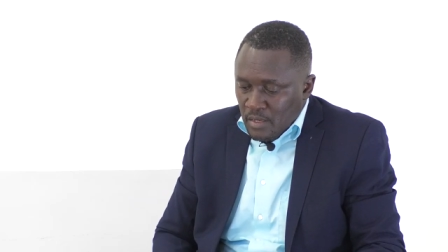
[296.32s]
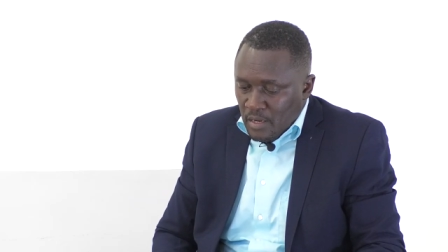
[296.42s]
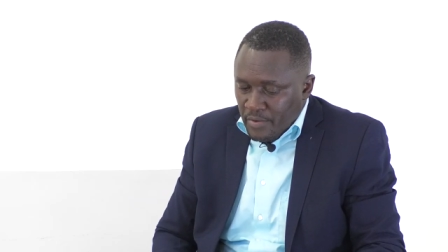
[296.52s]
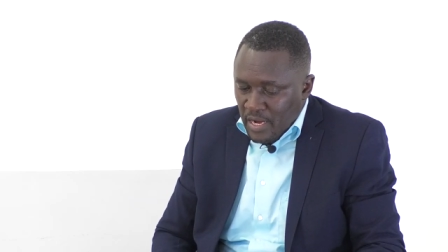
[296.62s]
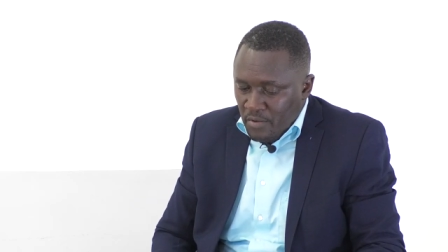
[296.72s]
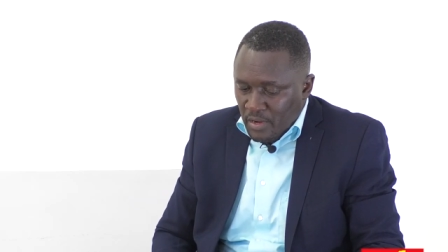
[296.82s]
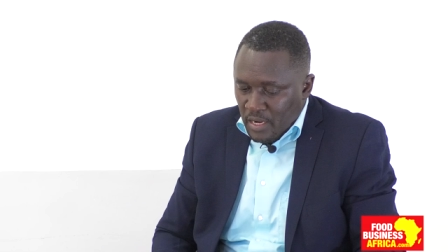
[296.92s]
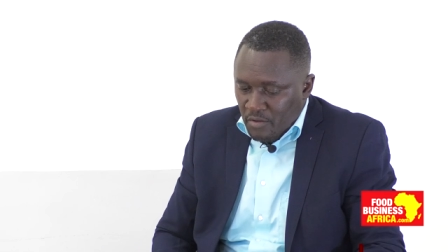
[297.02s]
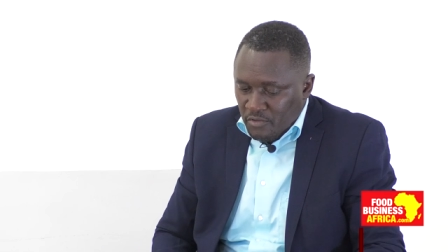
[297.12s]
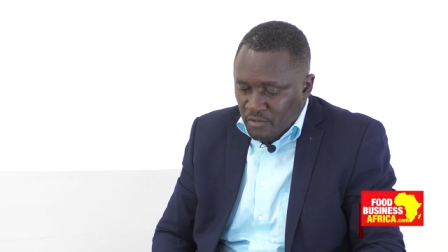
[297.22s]
Now, when I look
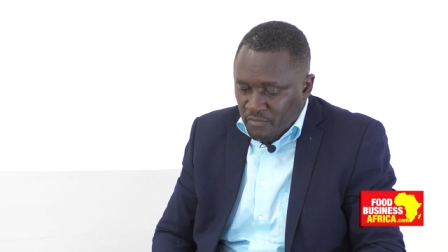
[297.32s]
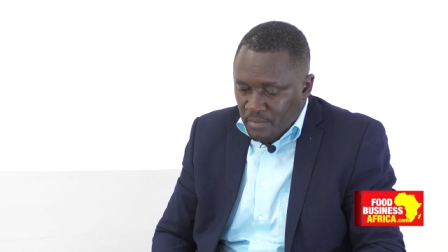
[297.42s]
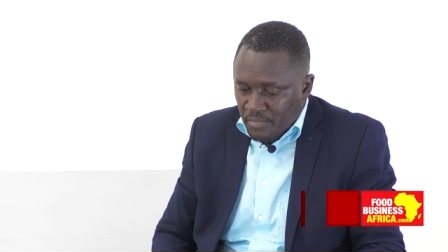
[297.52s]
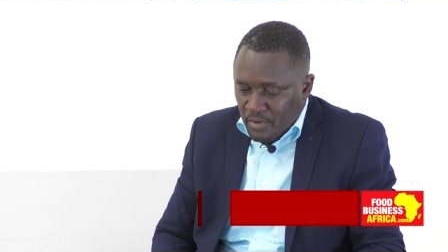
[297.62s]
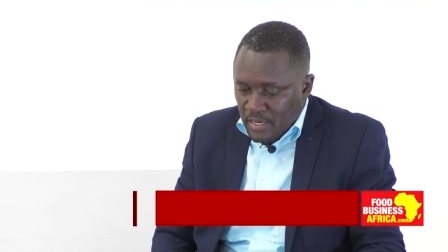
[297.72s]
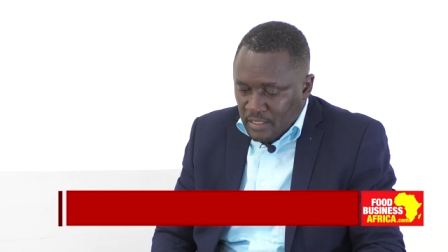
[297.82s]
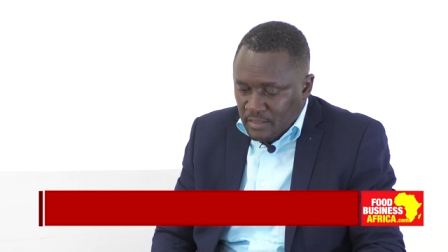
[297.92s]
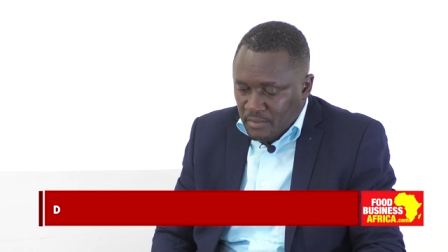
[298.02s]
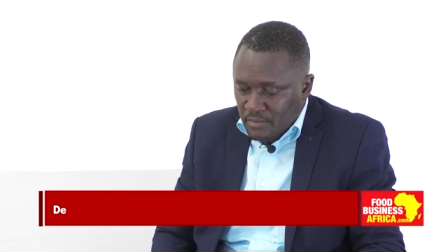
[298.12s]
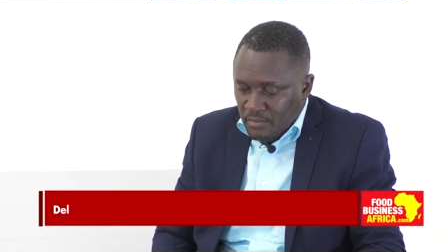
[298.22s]
at lots of your
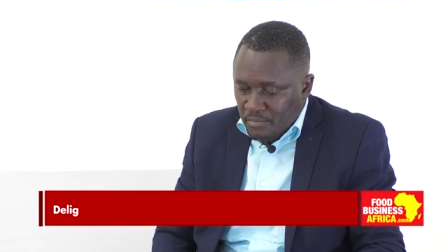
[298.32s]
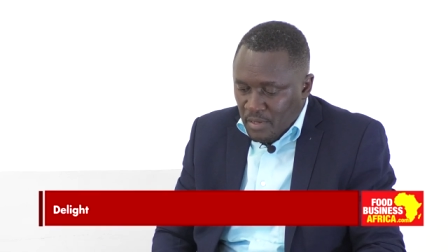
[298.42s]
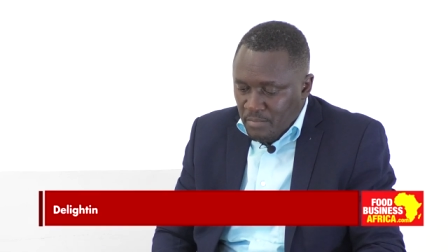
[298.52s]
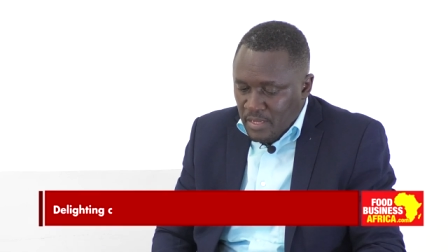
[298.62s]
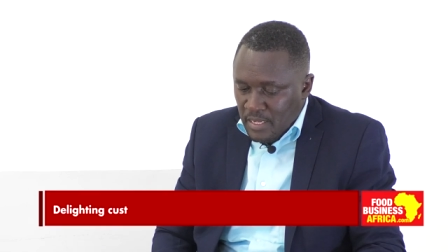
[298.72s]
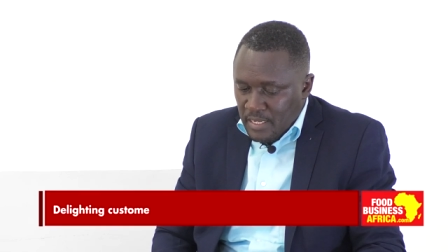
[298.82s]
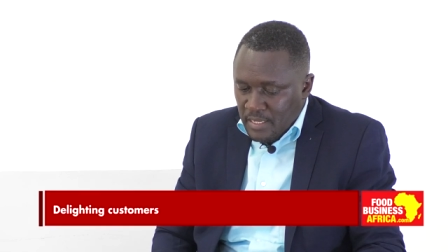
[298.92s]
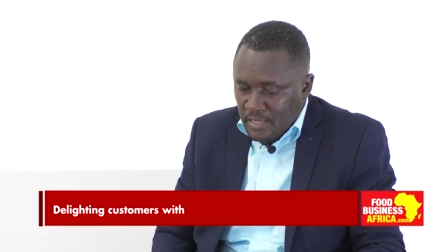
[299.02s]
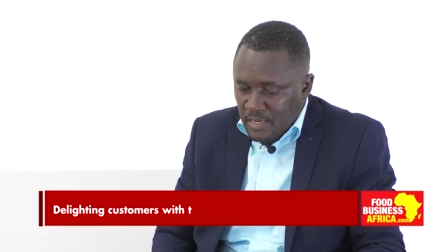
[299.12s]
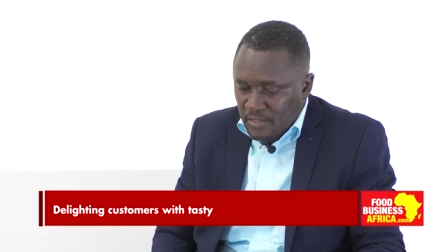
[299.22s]
products, you hmm. probably are
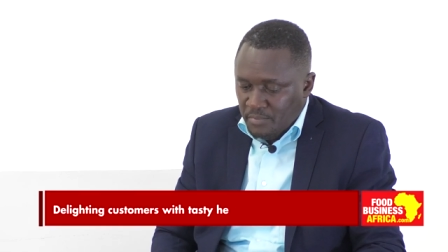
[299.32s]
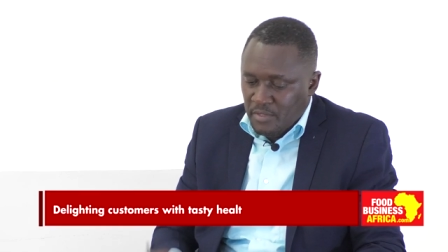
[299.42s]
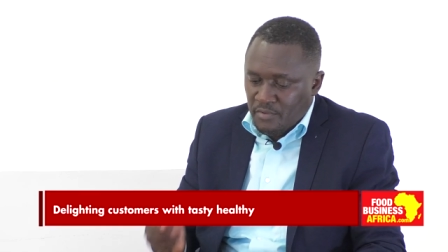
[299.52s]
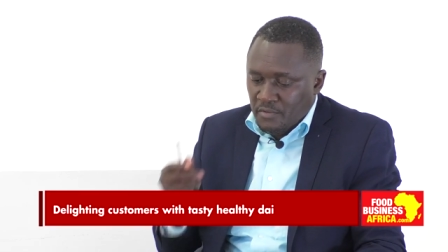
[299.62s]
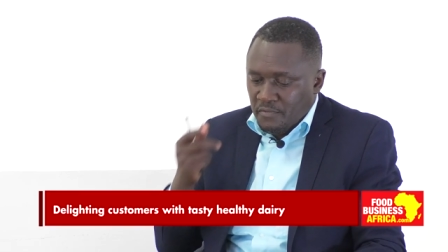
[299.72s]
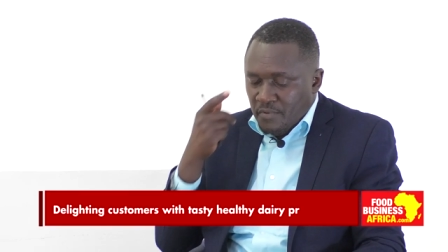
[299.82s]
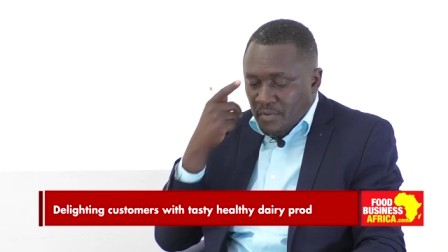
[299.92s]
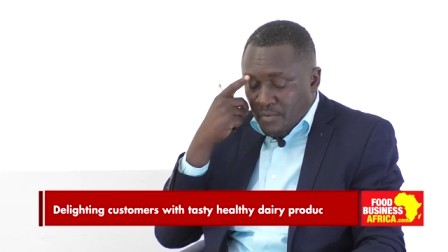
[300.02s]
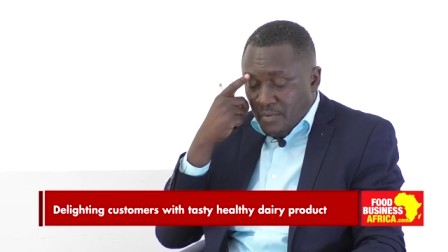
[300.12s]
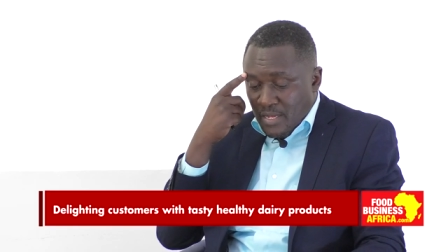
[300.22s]
in that space of you
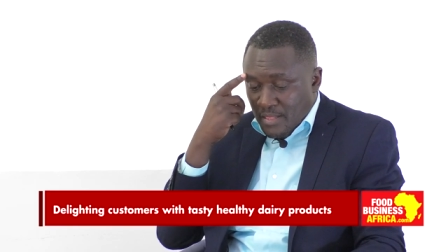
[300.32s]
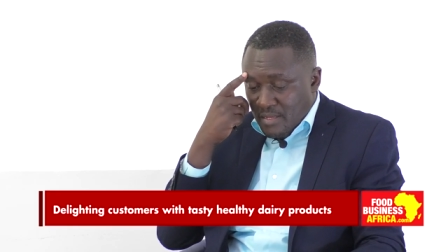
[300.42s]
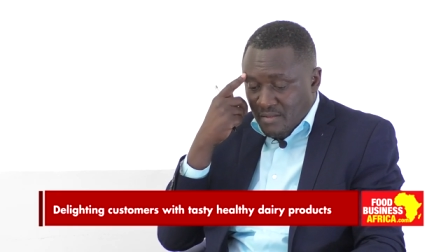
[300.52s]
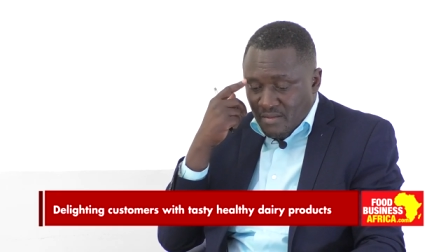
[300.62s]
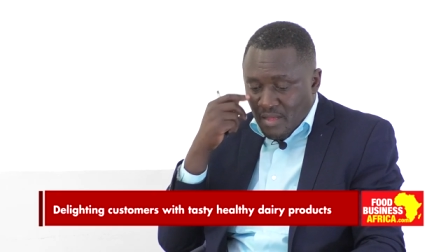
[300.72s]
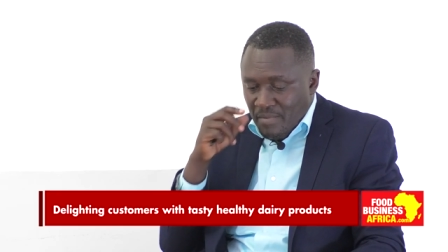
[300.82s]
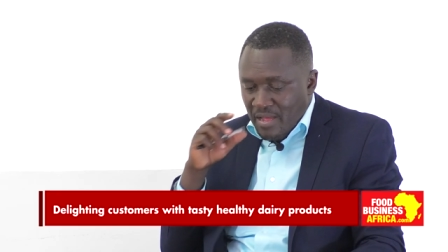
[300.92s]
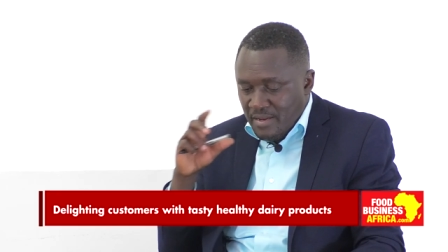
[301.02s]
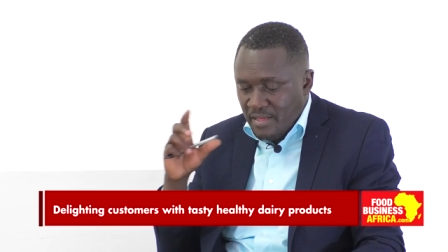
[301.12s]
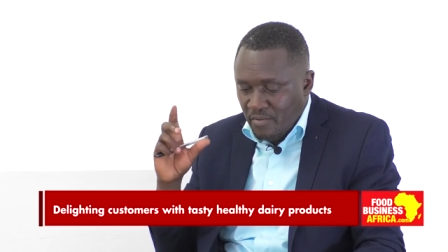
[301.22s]
know where there's some
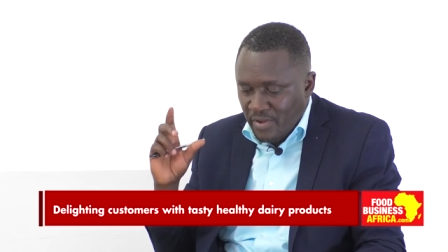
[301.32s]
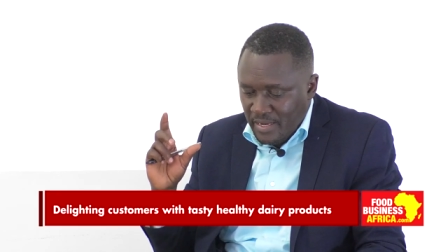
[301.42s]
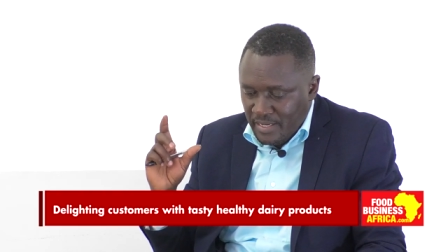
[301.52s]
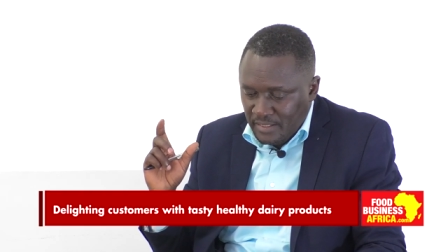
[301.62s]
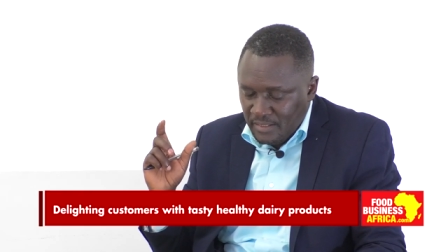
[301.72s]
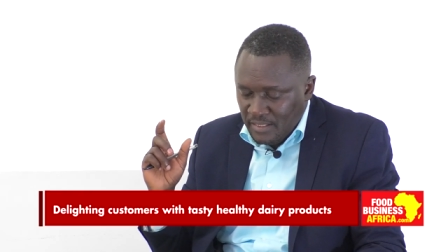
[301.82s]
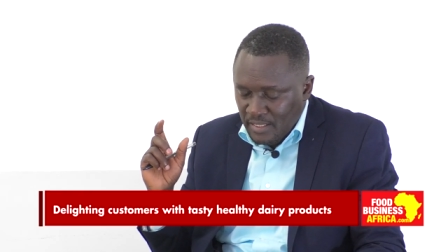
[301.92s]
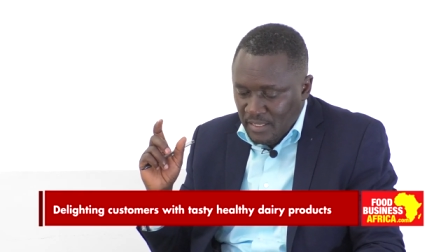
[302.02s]
health and wellness